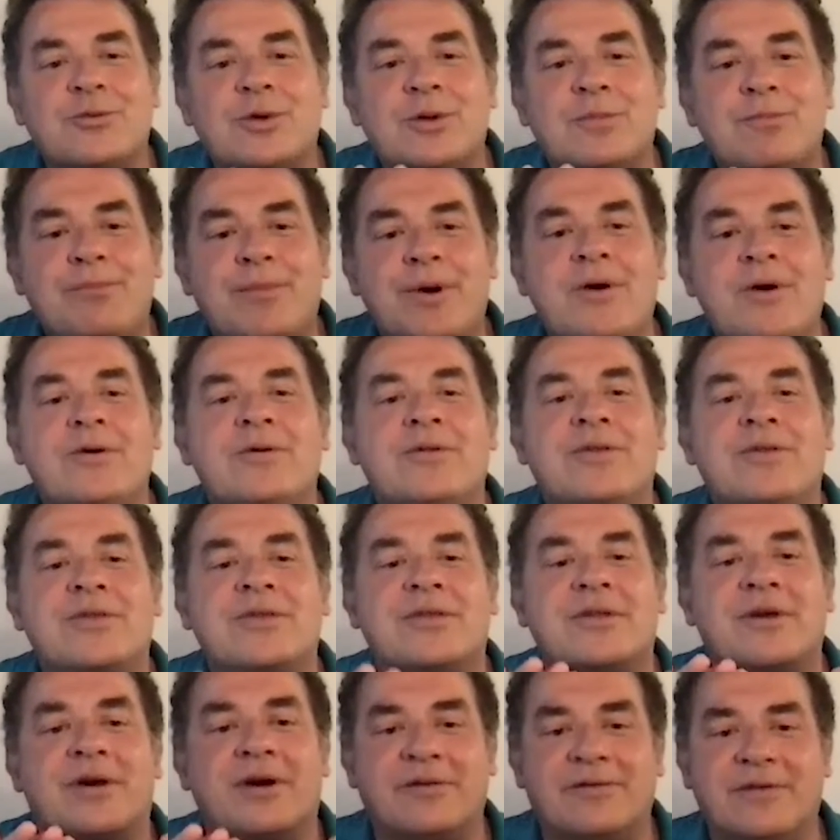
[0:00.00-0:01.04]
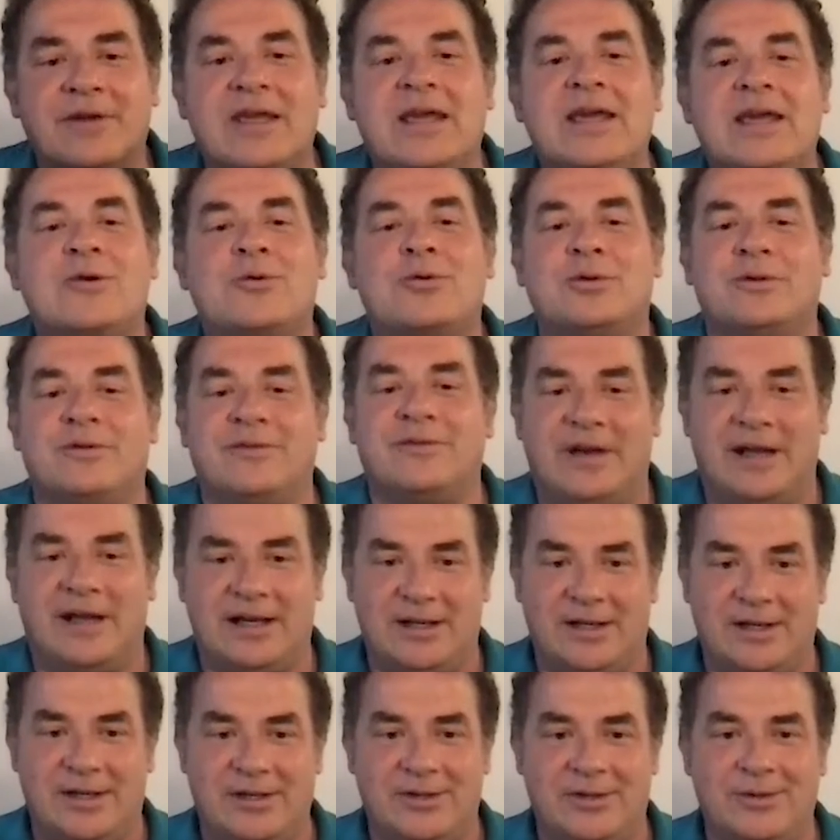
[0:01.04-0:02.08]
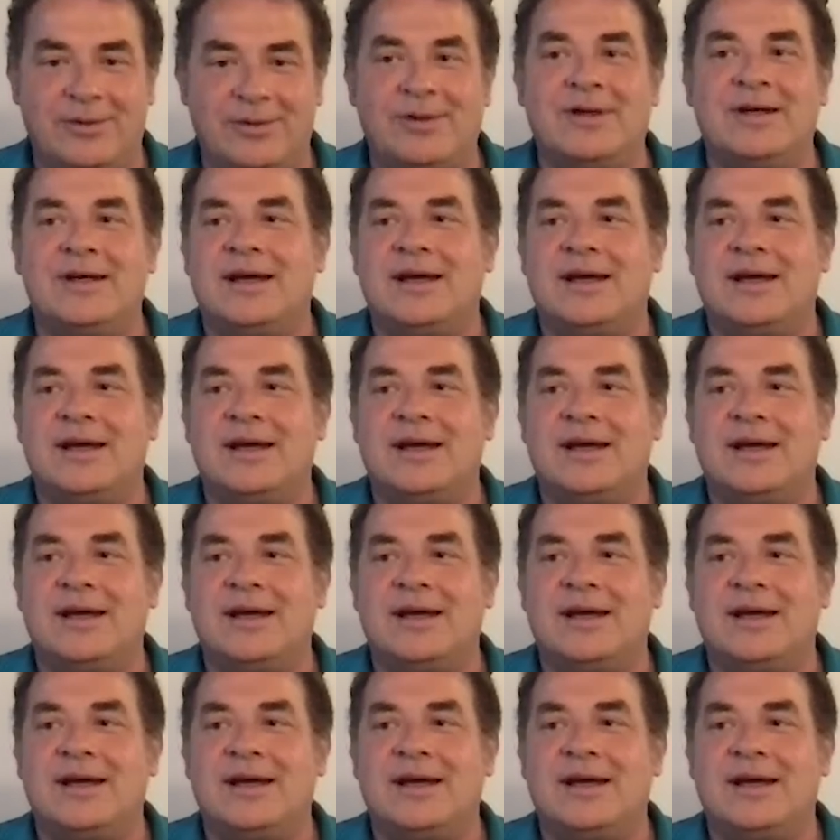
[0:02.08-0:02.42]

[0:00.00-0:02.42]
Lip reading: we're both of equal value,